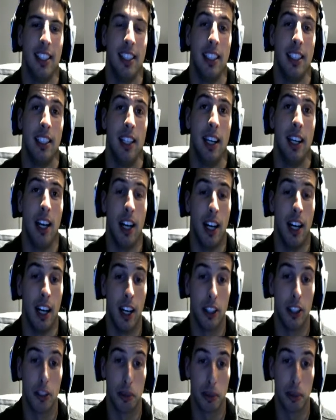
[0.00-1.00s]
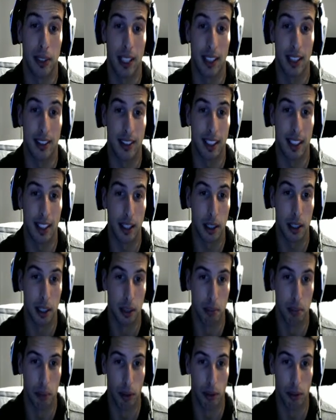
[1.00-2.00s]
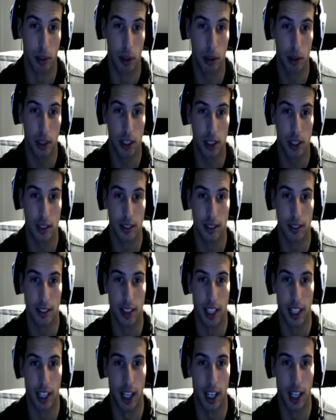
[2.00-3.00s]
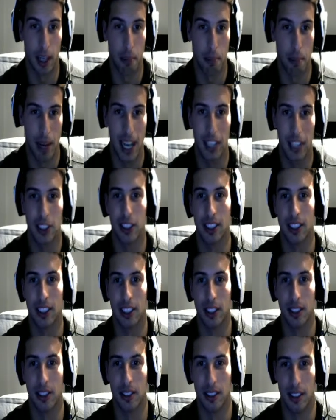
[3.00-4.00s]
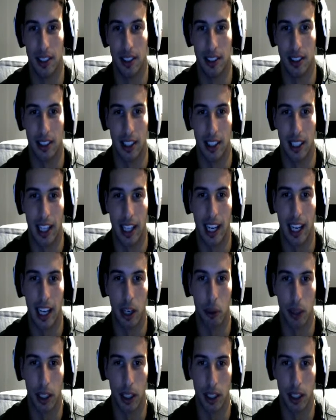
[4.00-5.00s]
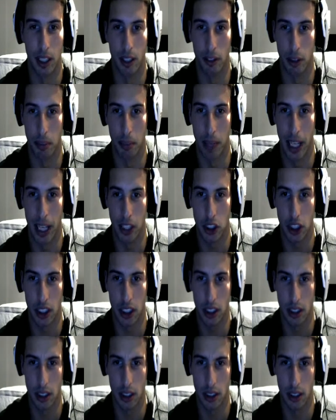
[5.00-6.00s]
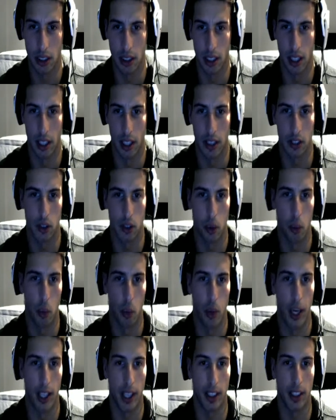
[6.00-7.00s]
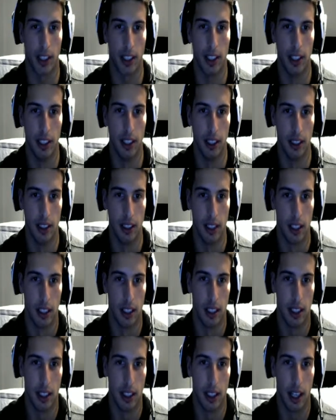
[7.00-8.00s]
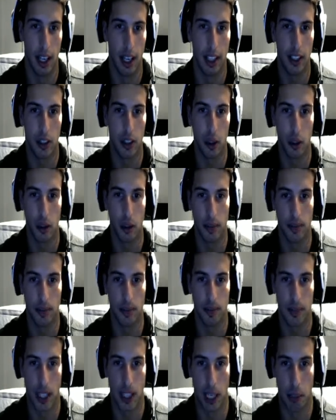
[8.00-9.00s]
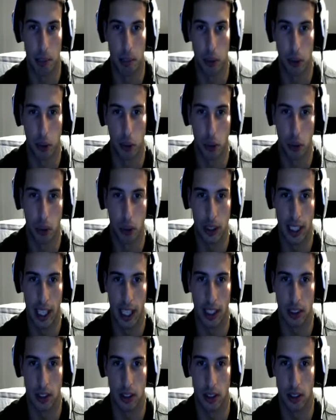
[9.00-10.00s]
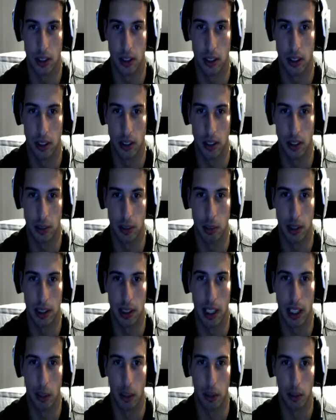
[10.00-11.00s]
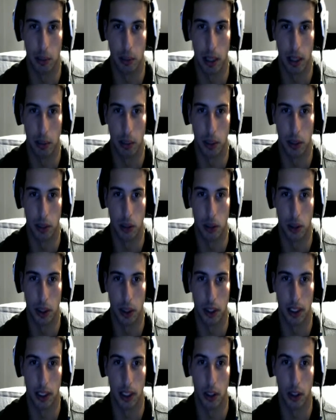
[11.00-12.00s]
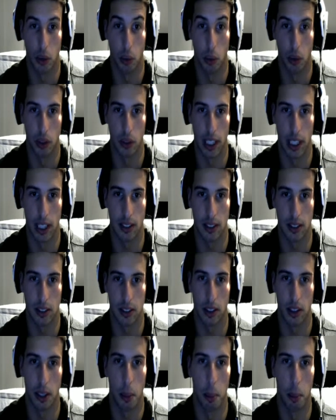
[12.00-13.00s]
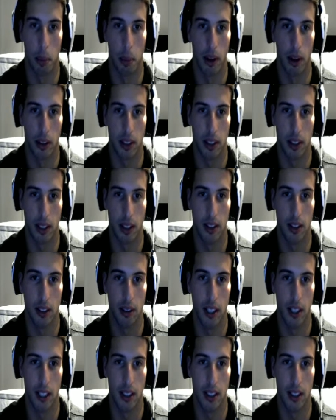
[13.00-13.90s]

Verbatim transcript: 100% uh, tank provoke uh, Basch is here. He's going to AoE cover magic. Uh, so right here. call. I put dual cast on her because basically I want to be able to do a dual cast, sorry, Bar Thundera